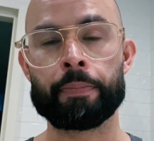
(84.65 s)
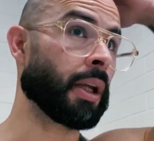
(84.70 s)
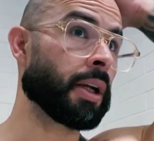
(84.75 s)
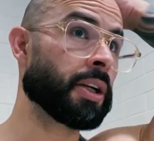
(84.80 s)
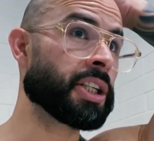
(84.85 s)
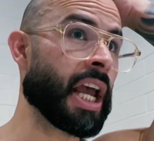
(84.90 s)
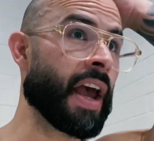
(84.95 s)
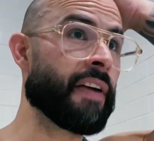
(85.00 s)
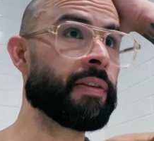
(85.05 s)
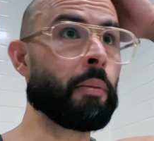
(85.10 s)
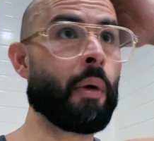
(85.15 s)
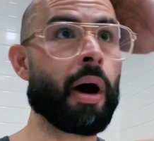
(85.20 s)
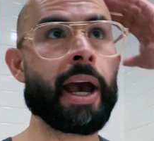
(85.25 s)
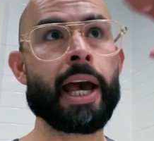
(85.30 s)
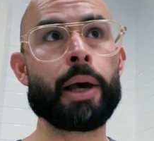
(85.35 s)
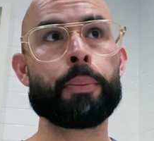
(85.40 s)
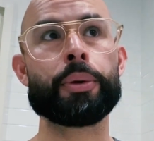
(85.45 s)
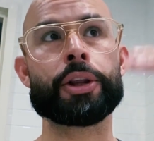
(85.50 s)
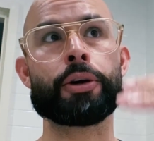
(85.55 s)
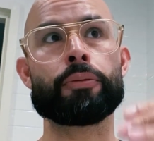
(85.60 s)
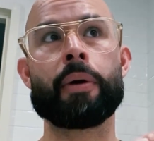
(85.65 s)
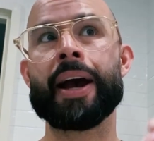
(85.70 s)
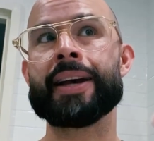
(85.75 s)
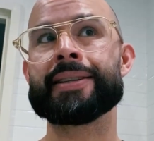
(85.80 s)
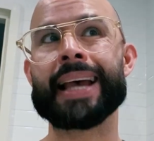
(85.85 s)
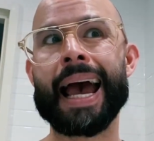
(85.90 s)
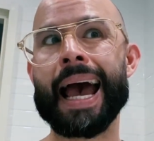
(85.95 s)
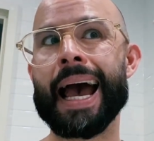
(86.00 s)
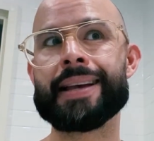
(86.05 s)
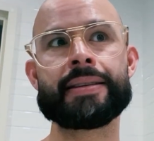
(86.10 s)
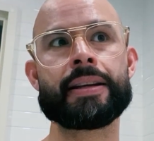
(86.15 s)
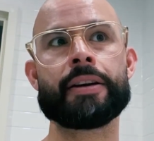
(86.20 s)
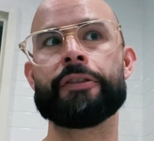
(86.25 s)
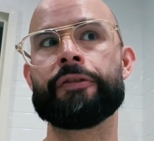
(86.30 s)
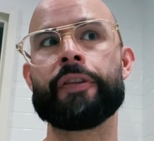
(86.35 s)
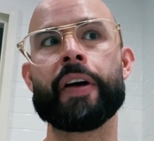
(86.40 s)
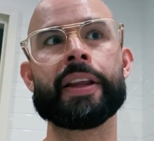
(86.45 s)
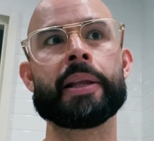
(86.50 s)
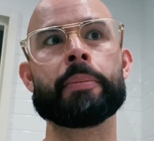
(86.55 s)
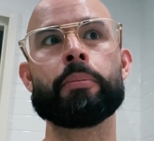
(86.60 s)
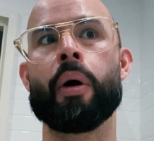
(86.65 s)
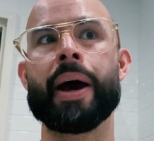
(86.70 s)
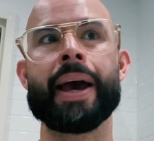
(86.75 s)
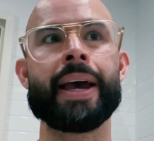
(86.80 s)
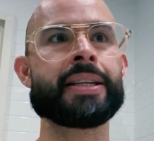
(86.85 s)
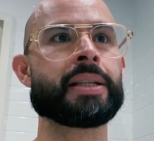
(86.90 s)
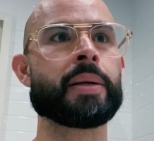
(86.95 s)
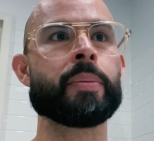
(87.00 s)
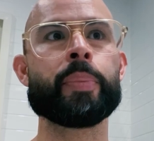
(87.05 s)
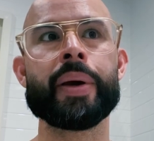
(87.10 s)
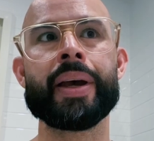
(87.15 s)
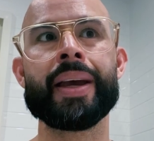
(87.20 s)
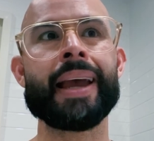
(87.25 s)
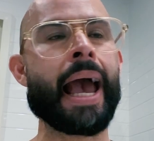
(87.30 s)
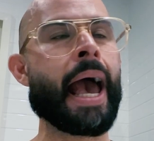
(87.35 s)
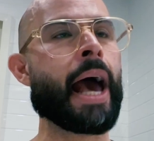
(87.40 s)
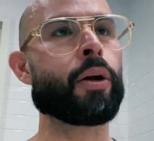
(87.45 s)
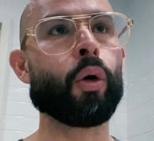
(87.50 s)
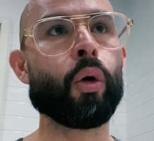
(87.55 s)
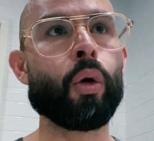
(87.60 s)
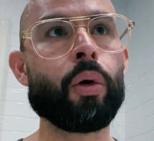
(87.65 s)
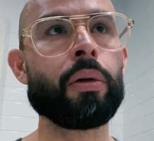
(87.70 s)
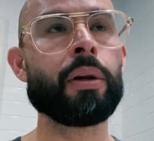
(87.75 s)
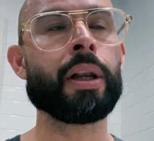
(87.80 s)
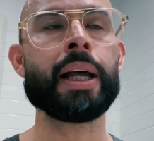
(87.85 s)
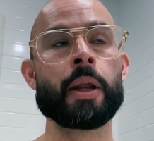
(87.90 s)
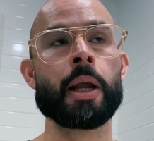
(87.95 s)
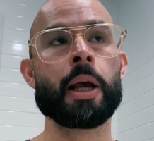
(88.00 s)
Shaving my head with a razor hasn't affected my SMP at all.